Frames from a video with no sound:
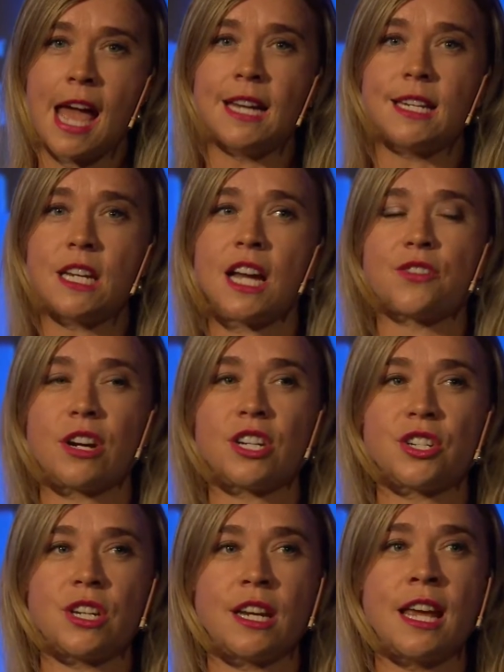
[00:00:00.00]
And
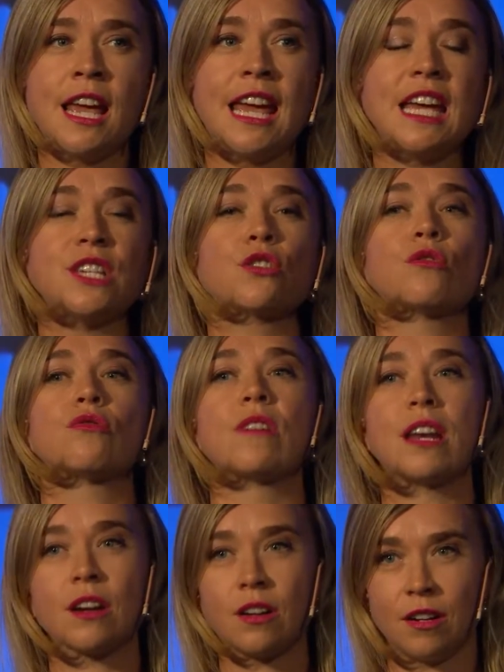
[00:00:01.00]
dehydration is
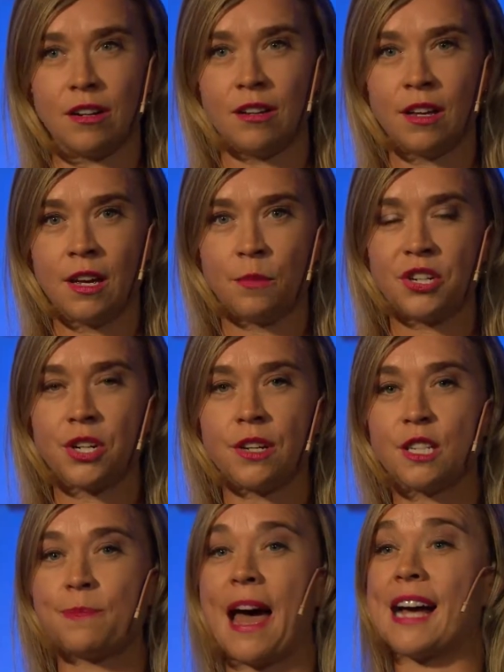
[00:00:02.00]
critical,
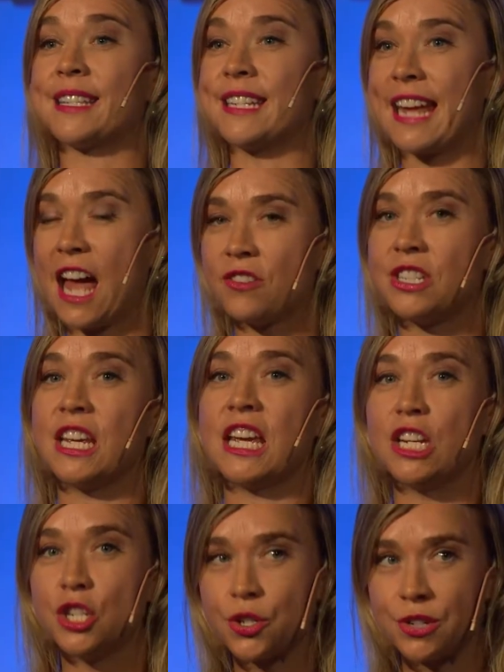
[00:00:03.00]
particularly to passing out, to
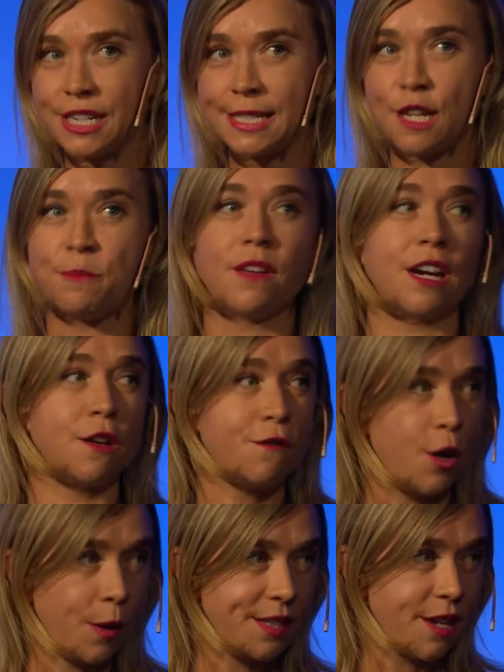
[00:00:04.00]
injuries, ability to
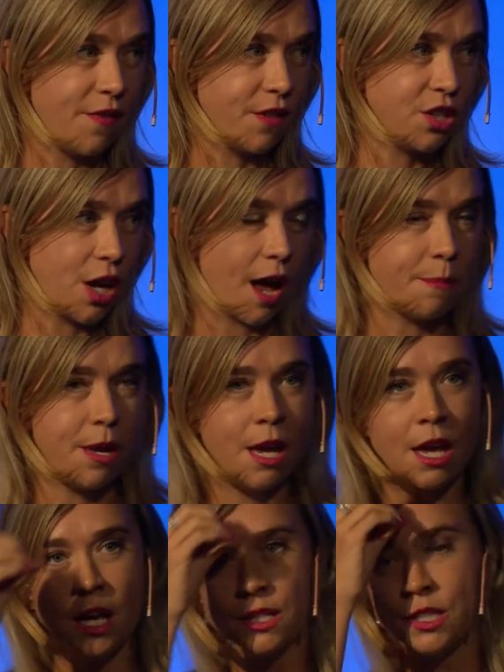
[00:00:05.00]
focus on the job.
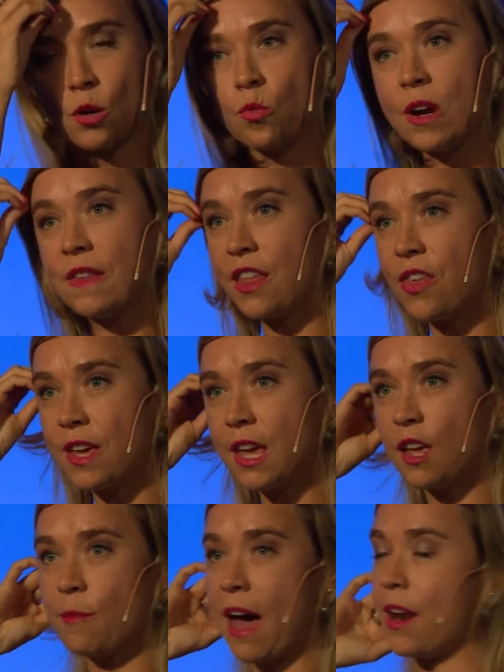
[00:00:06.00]
So really
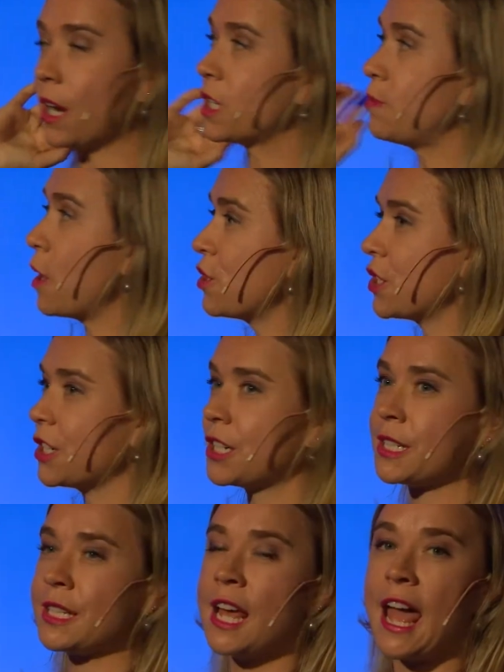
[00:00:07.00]
thinking about
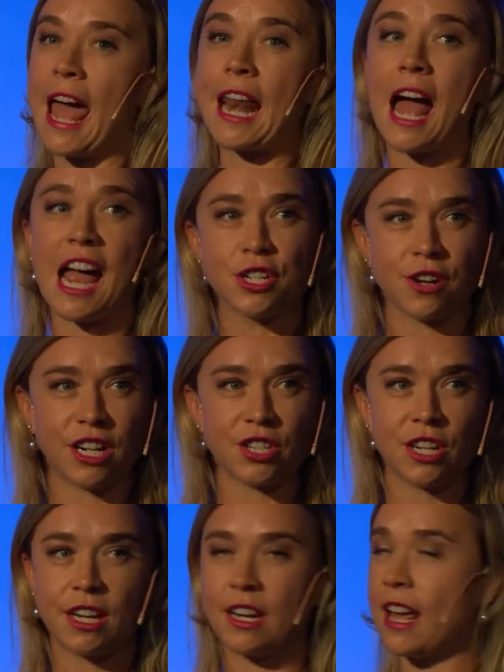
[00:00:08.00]
exposures and
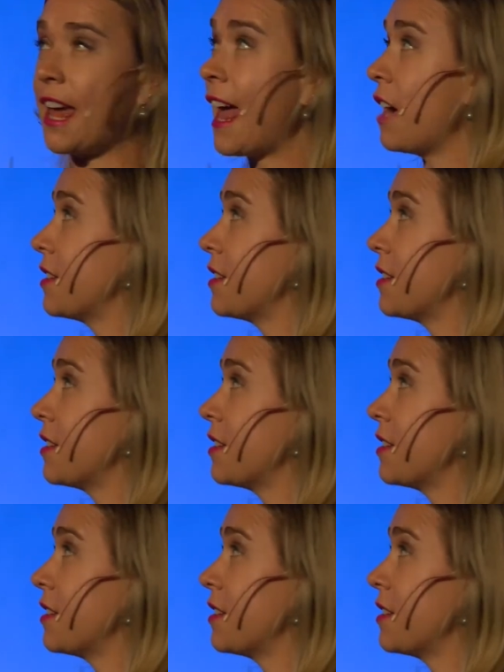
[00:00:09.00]
hydration and how